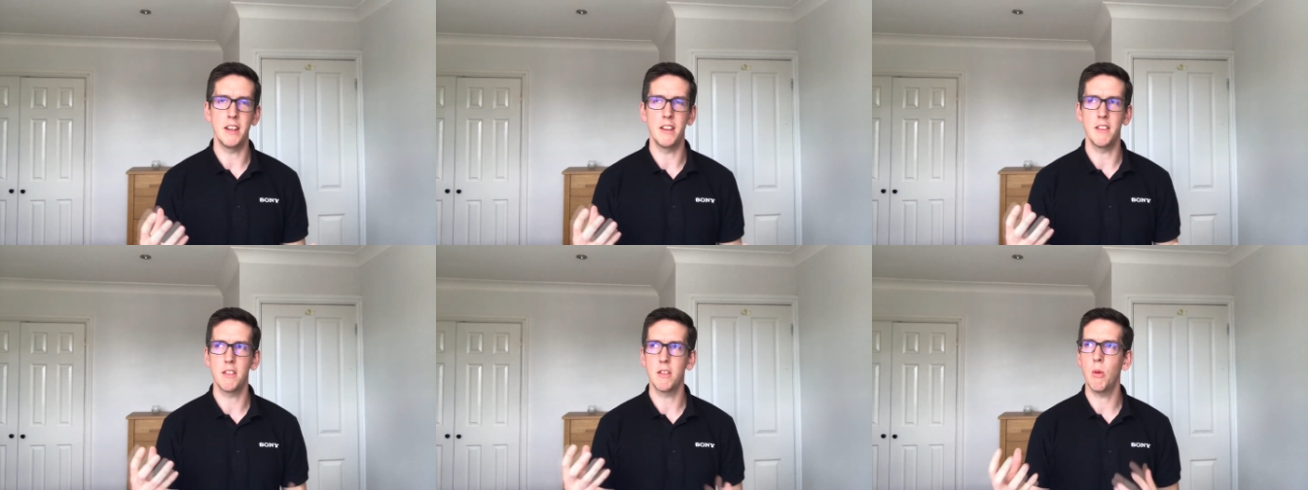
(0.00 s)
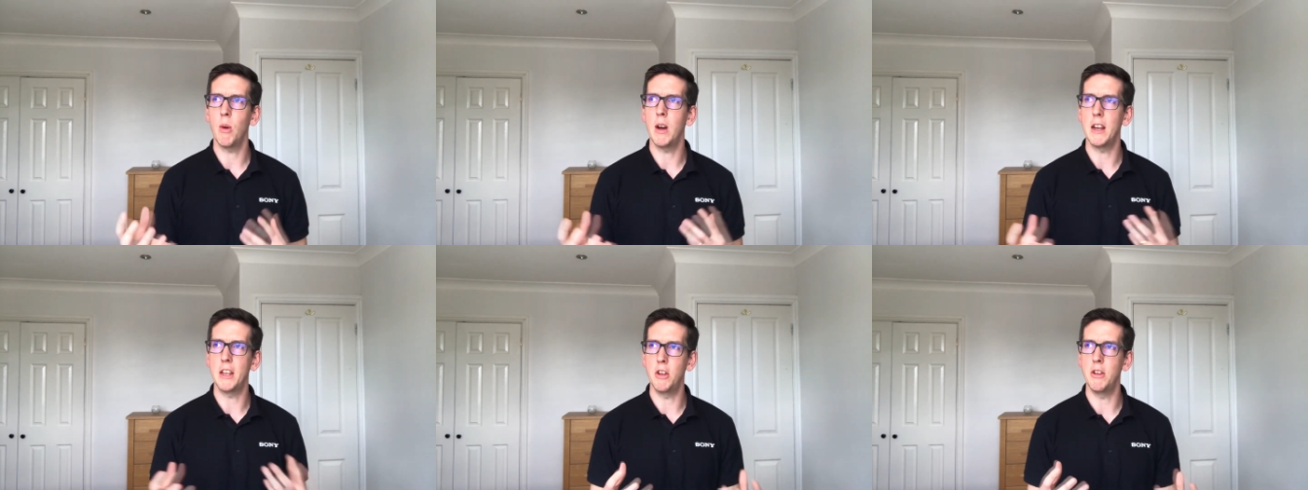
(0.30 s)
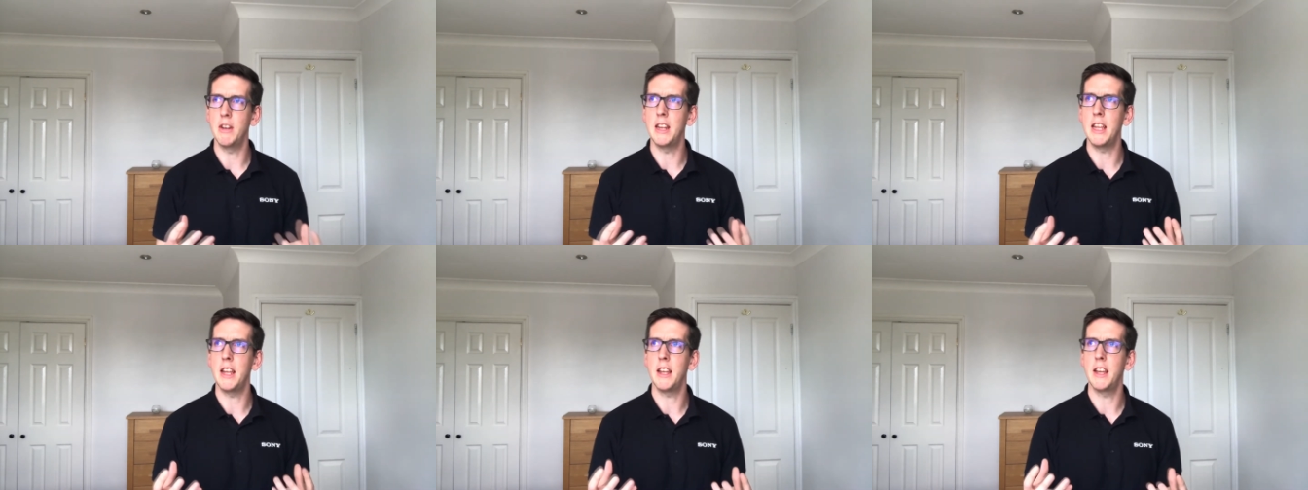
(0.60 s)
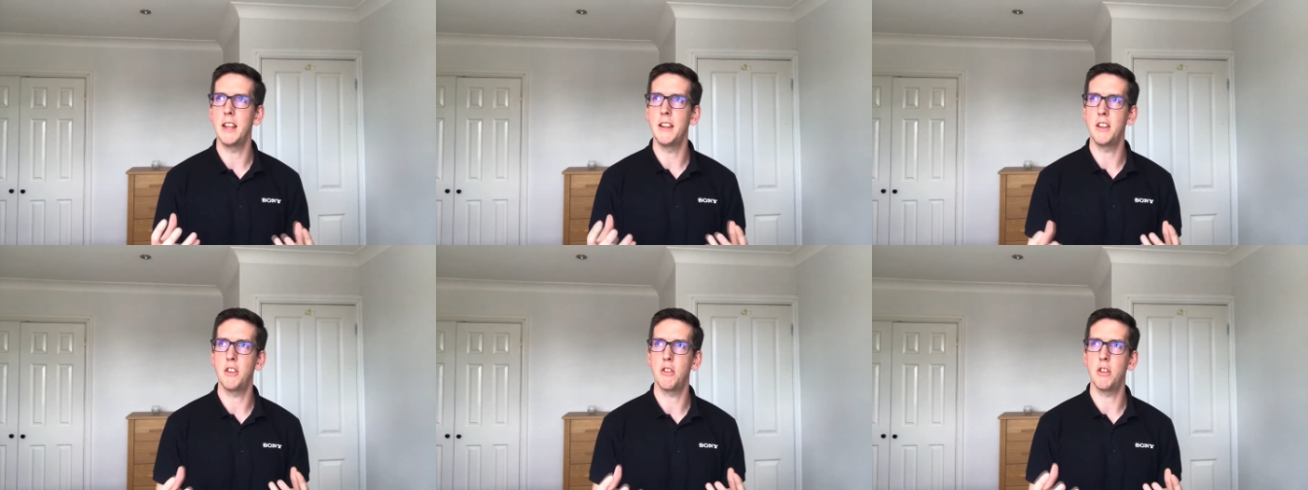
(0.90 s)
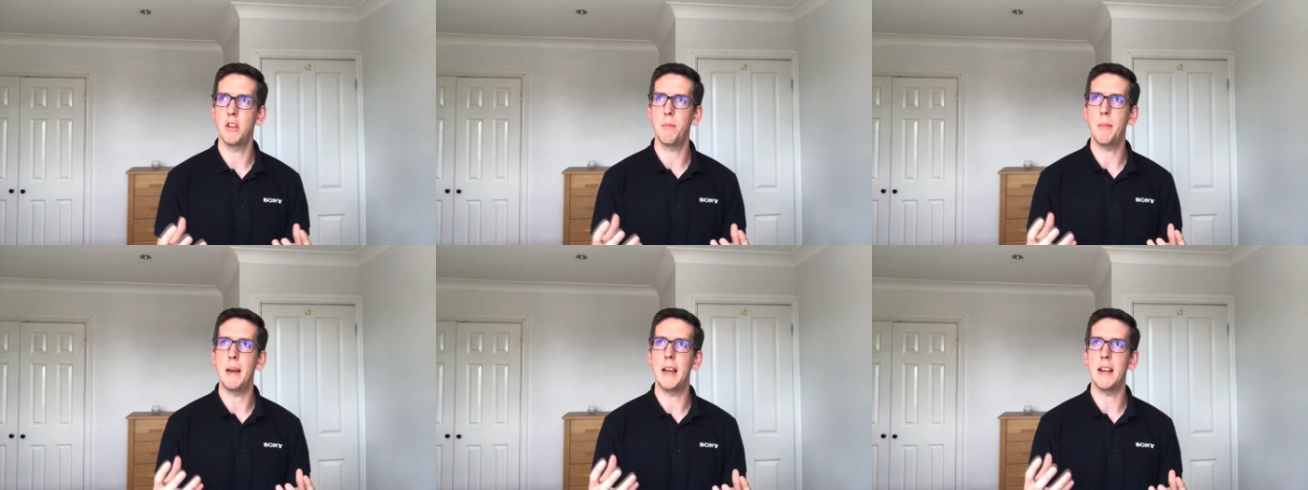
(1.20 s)
is quite unique in this
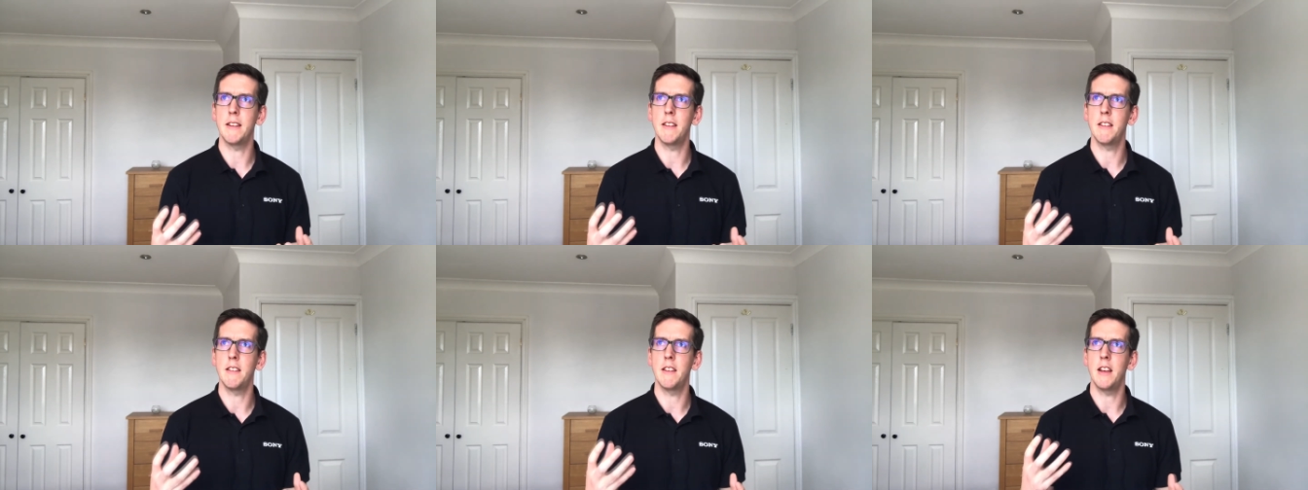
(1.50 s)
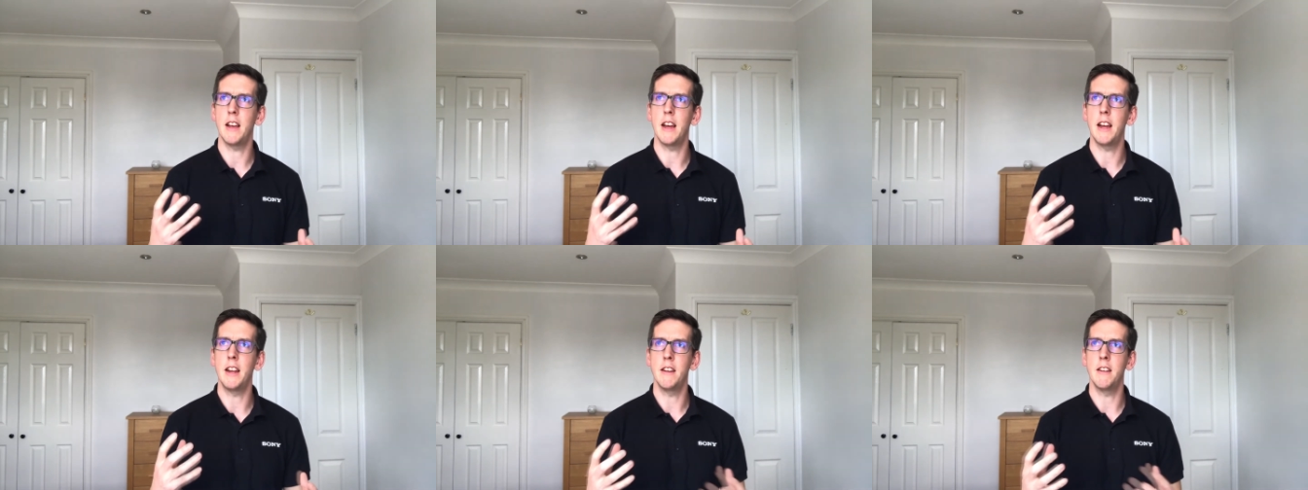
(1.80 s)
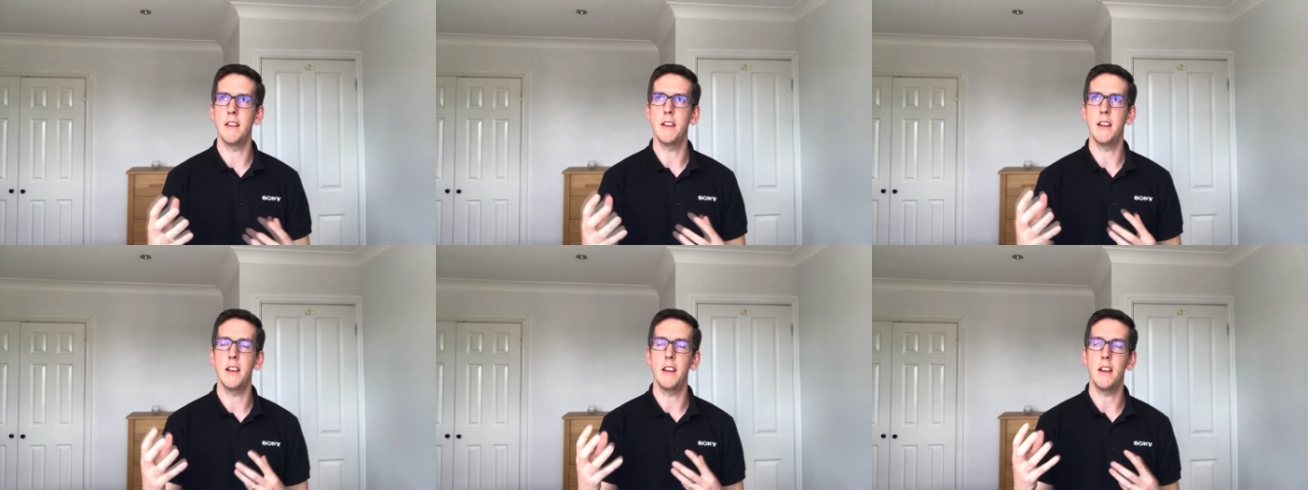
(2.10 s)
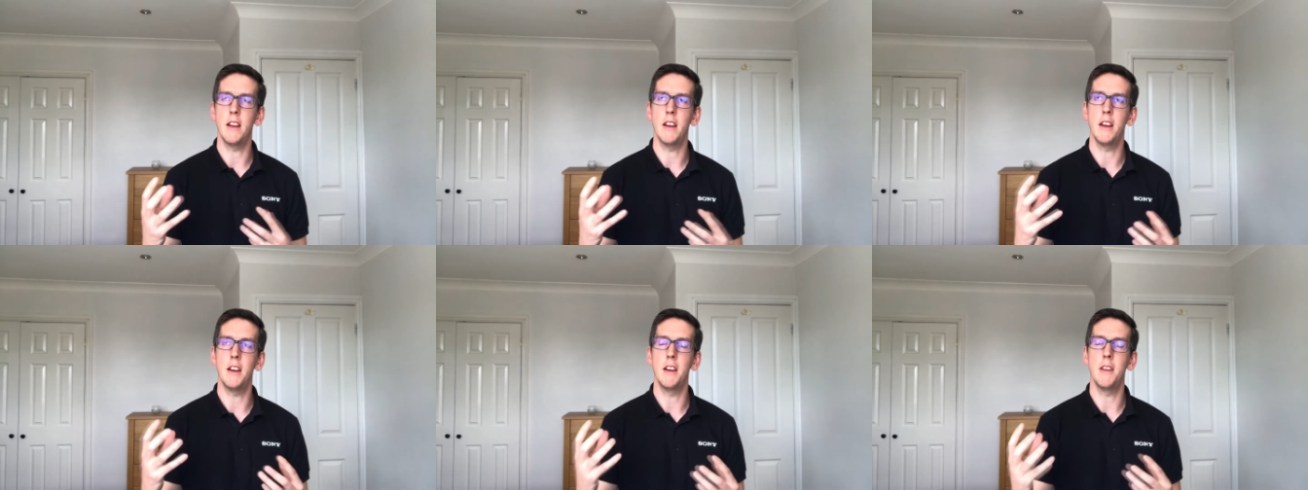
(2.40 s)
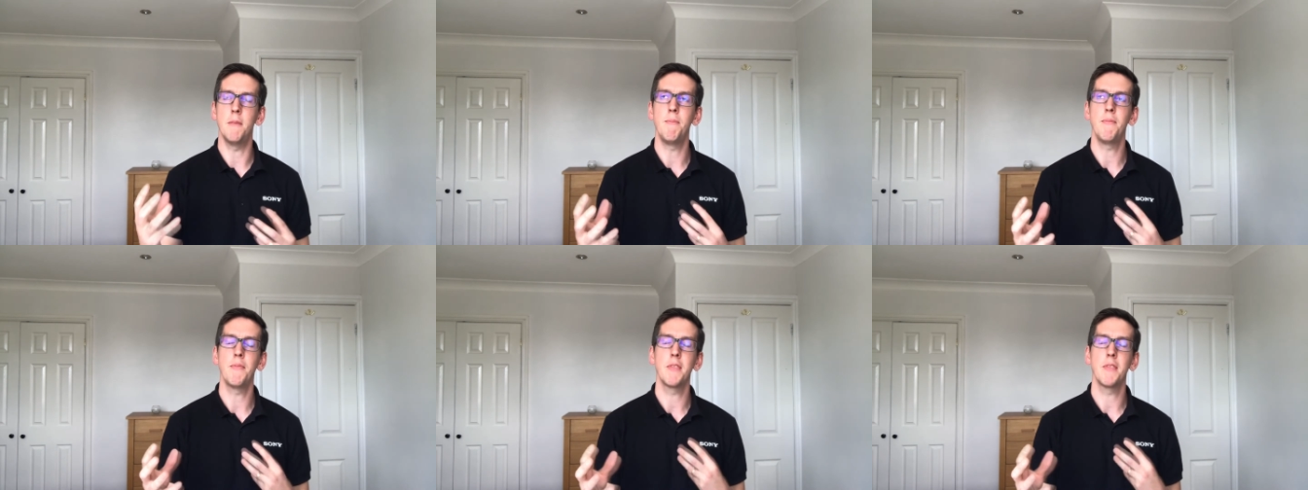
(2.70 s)
respect and uh,